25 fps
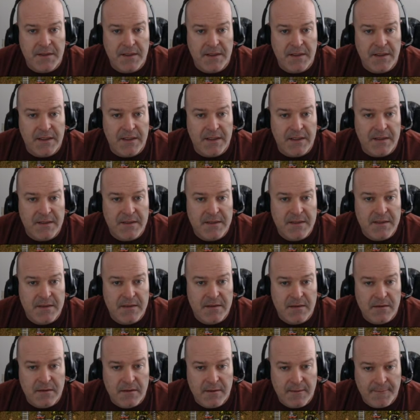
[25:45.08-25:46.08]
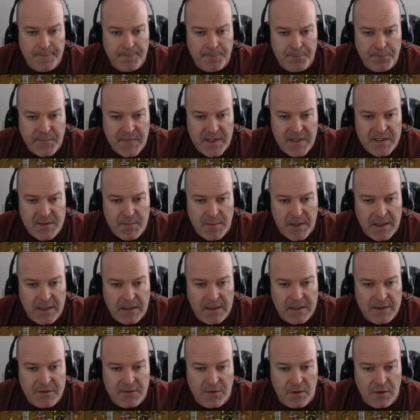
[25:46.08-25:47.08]
this, into my
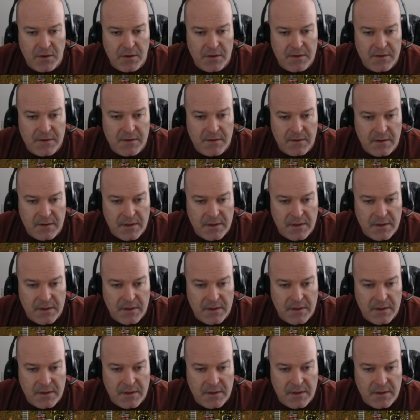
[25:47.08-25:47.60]
electrolyzer,